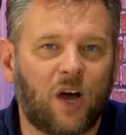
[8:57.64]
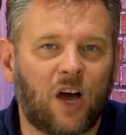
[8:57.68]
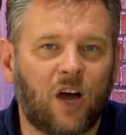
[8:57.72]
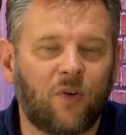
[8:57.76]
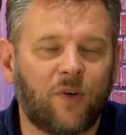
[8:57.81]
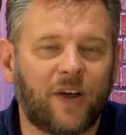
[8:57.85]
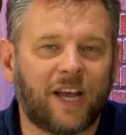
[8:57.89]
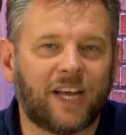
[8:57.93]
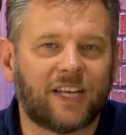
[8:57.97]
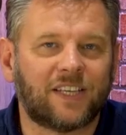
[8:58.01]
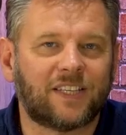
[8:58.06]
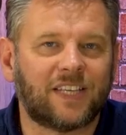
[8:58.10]

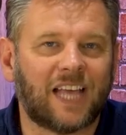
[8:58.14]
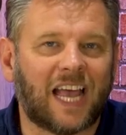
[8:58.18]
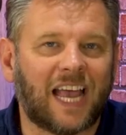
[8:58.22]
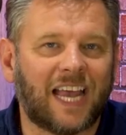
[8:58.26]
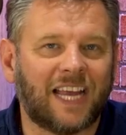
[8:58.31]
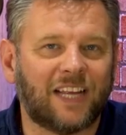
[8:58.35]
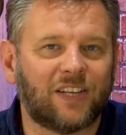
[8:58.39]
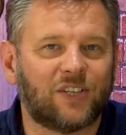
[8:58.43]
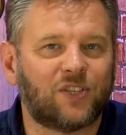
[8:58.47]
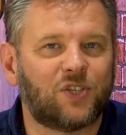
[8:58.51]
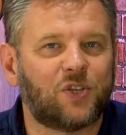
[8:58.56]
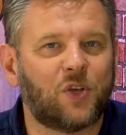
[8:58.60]

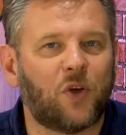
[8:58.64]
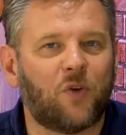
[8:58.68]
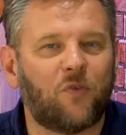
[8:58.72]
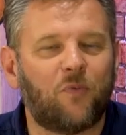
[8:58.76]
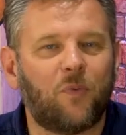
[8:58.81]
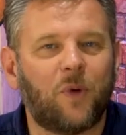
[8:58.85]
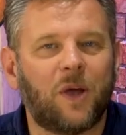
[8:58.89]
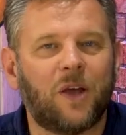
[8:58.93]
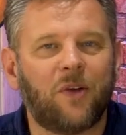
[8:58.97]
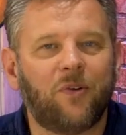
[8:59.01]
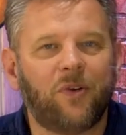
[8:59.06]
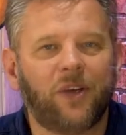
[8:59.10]
RX8
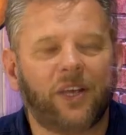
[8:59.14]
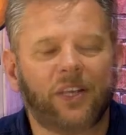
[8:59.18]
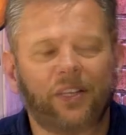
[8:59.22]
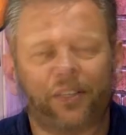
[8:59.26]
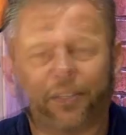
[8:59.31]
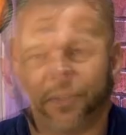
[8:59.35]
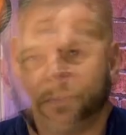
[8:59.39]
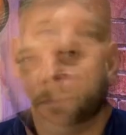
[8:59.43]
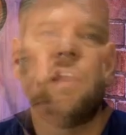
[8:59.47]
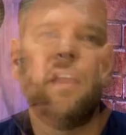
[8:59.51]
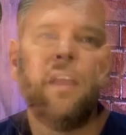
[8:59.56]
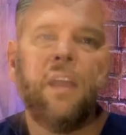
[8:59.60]
software
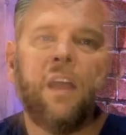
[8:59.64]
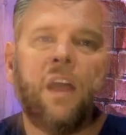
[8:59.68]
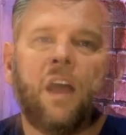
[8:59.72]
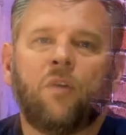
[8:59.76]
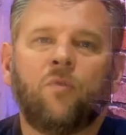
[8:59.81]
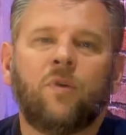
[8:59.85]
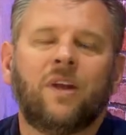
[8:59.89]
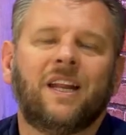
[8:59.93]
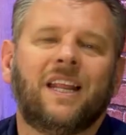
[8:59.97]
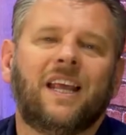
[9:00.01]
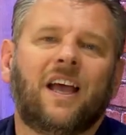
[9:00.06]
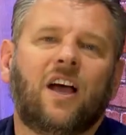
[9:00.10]
is. I
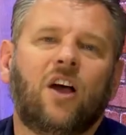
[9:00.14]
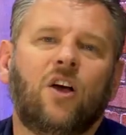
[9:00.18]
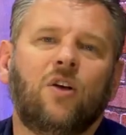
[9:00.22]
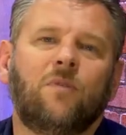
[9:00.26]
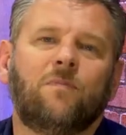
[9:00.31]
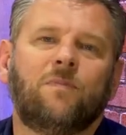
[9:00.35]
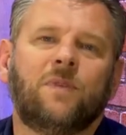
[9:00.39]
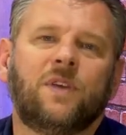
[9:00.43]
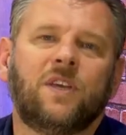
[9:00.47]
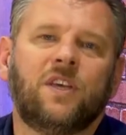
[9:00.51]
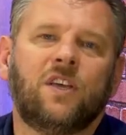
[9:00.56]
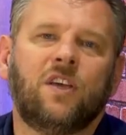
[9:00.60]
really
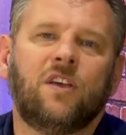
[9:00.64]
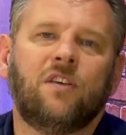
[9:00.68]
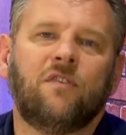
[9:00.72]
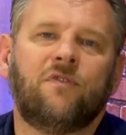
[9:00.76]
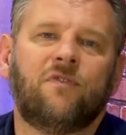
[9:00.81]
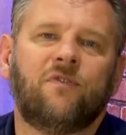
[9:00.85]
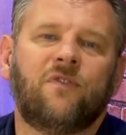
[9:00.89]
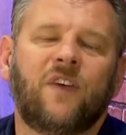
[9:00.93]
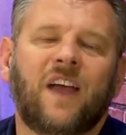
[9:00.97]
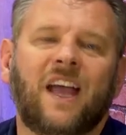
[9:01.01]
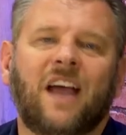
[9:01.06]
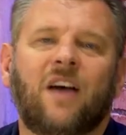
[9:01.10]
hope that you
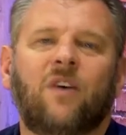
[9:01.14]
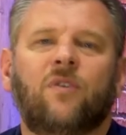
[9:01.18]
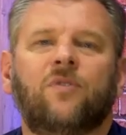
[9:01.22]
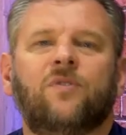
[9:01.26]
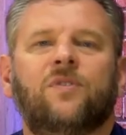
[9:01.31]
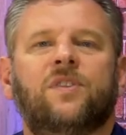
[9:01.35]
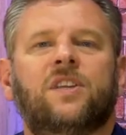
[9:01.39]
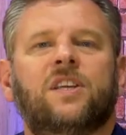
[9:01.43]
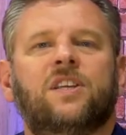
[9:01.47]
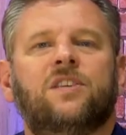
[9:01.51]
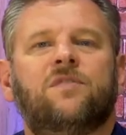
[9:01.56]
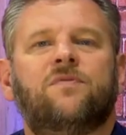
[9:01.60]

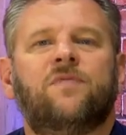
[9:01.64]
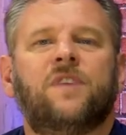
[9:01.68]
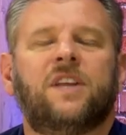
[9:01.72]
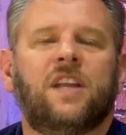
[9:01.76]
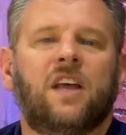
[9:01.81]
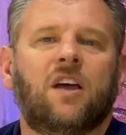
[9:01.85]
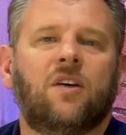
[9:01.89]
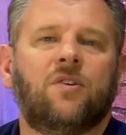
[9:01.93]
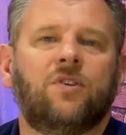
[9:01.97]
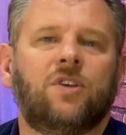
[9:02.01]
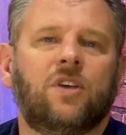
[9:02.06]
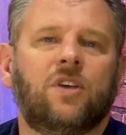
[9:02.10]
found this video